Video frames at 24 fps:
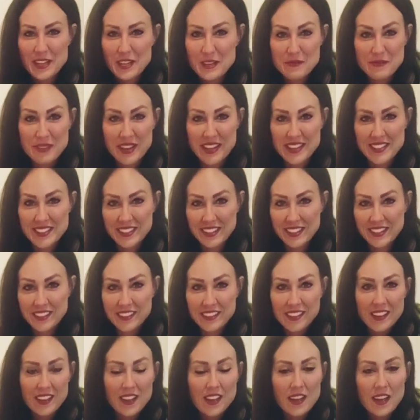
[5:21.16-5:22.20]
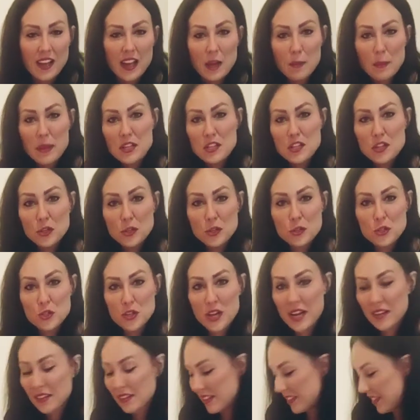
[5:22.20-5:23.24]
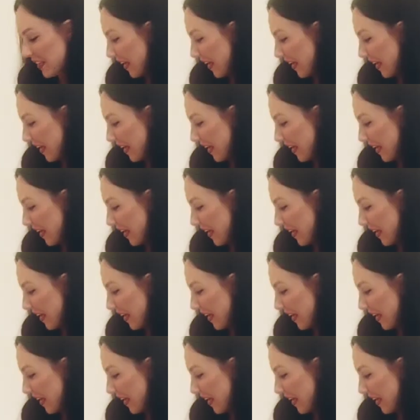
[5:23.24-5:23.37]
Amazing. I mean, you could drag this